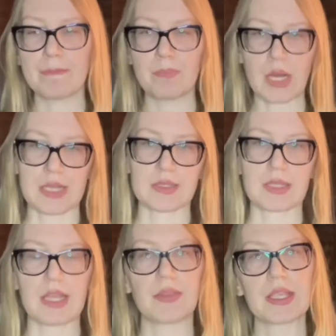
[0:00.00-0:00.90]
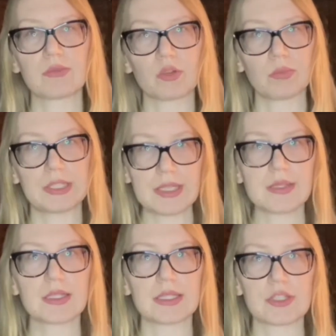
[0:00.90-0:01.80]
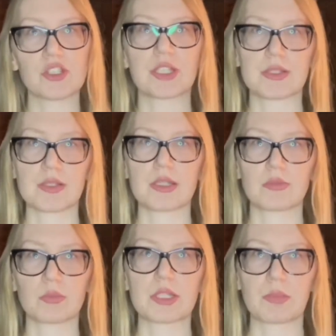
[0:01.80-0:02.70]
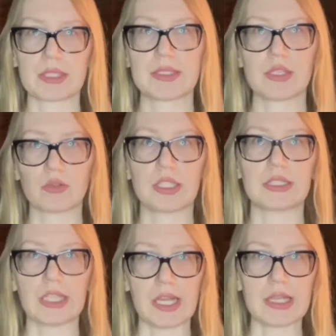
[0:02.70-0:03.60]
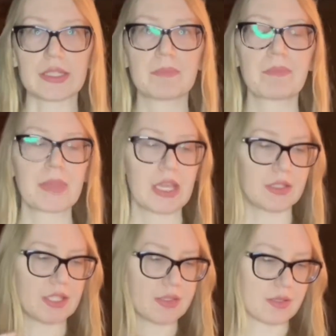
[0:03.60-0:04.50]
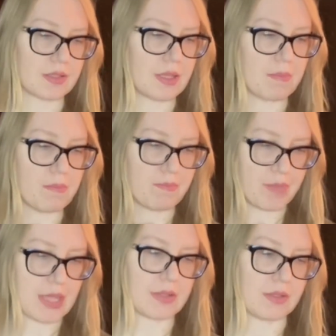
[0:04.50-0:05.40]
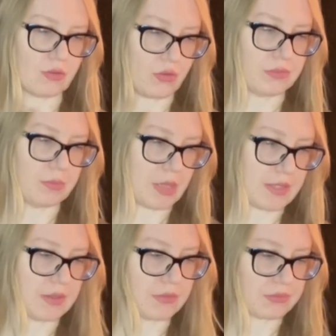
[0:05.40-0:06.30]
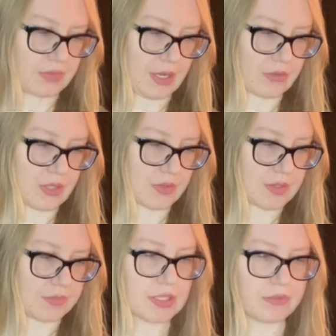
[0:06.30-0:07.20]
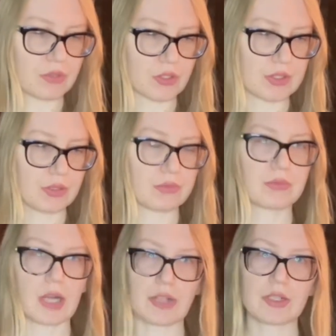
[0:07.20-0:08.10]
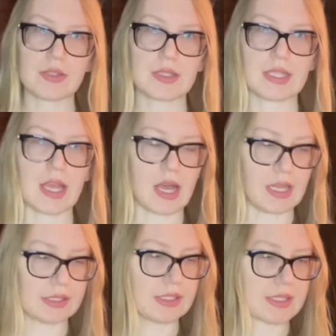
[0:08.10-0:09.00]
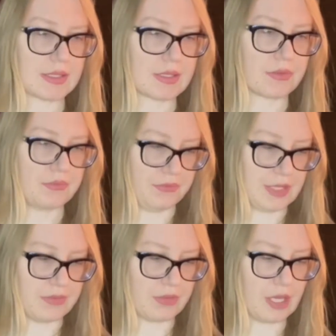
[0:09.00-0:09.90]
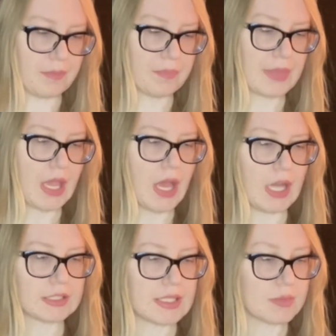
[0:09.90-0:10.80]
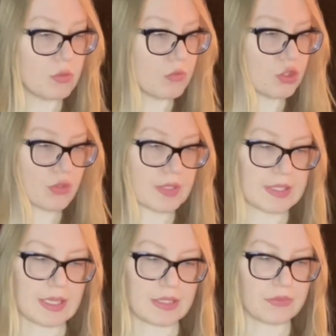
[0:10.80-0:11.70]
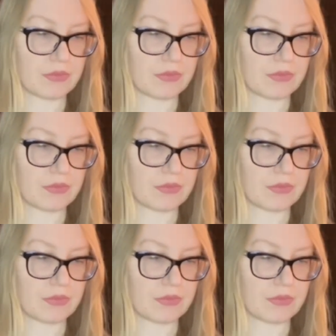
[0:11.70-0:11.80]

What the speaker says: But I think from this collection, as I said, from this particular line, this is the best of the best fragrance. The first fragrance, the Atlas Fever. Let's move on to the second